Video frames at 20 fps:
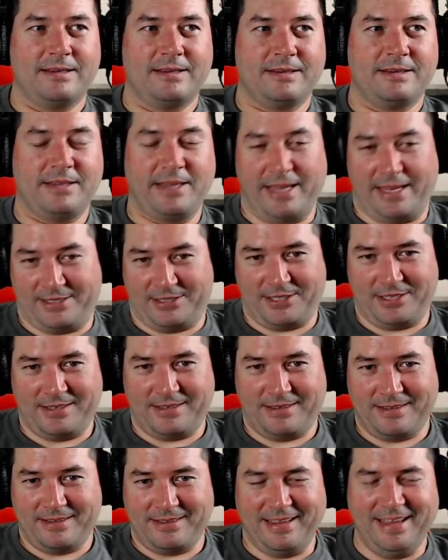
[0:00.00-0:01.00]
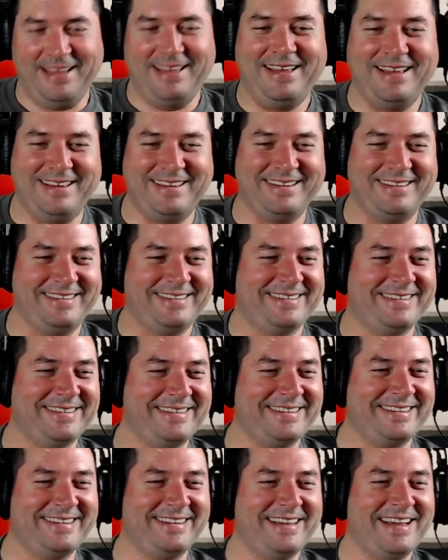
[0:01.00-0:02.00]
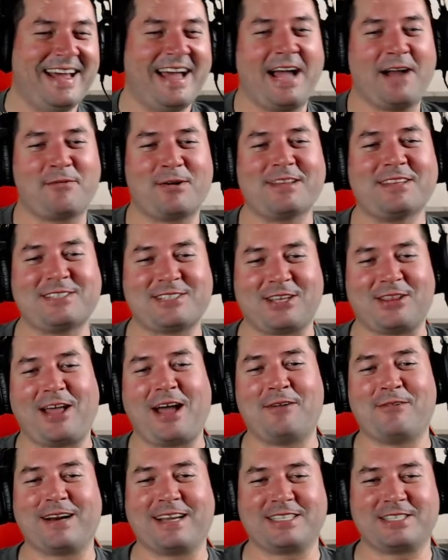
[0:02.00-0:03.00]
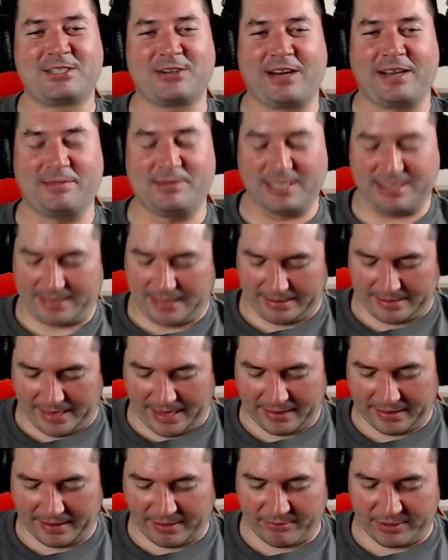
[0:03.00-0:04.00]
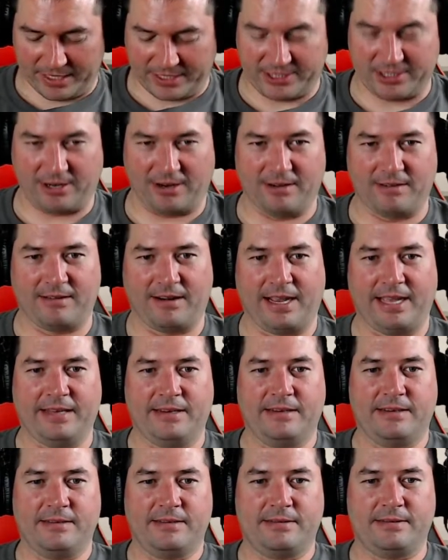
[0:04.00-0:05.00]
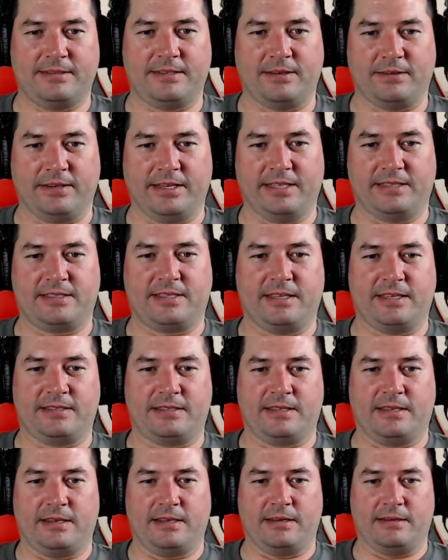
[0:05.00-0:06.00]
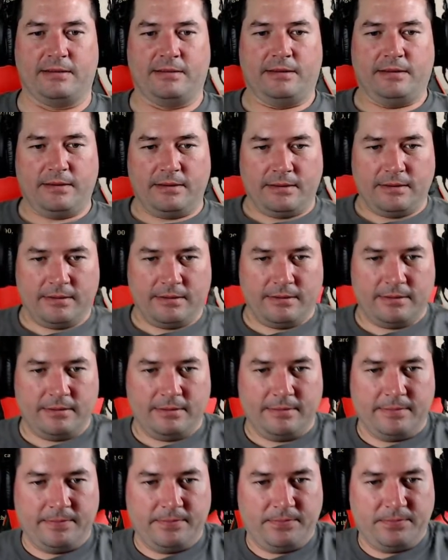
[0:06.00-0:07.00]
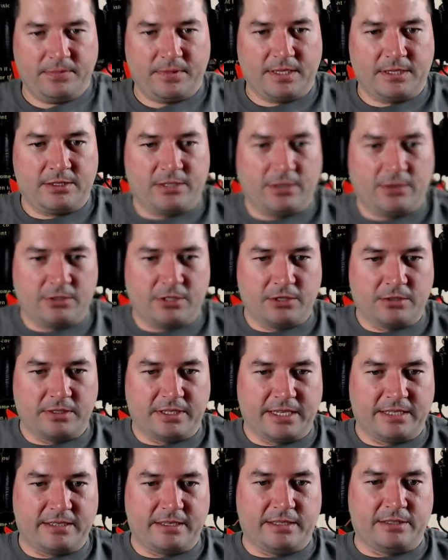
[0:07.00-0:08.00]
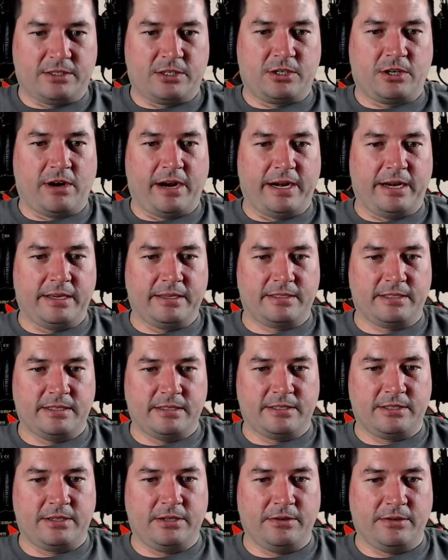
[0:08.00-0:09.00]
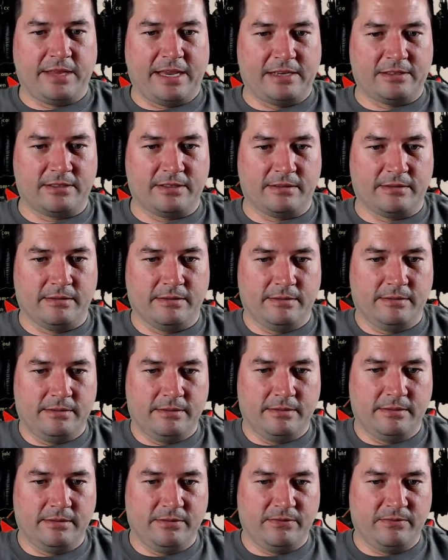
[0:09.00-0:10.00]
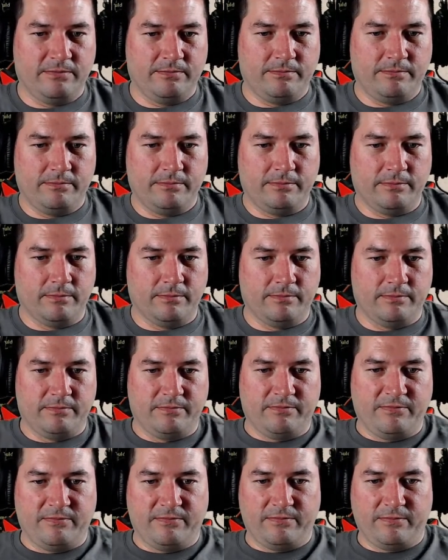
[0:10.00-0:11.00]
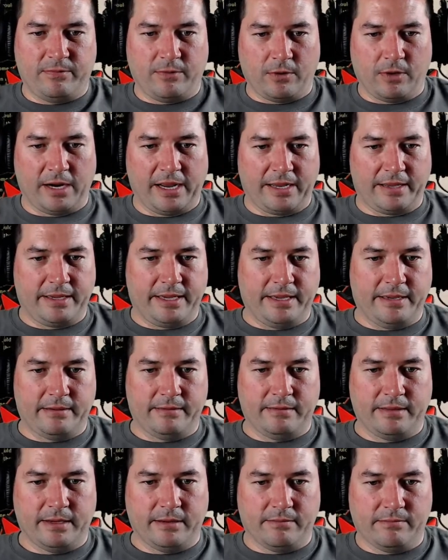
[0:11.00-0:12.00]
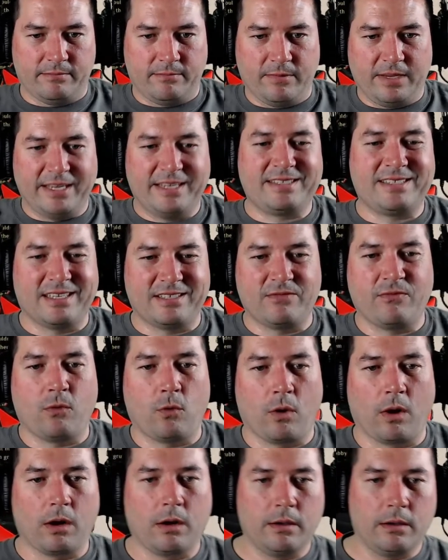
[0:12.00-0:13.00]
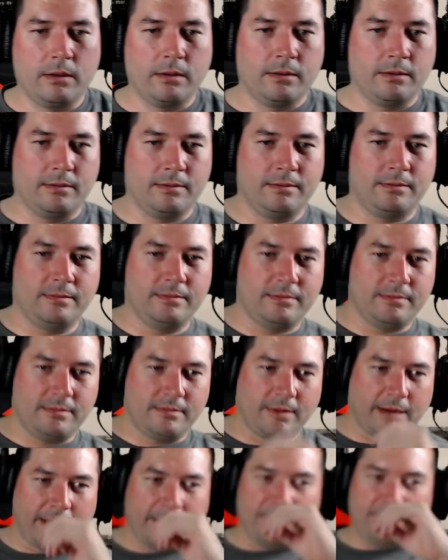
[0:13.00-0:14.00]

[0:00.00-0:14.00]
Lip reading: yes. I wear this a lot when I stream just because I love this shirt, right? So it's the social distance training since 2004. I can't there. Well, it says 4, right?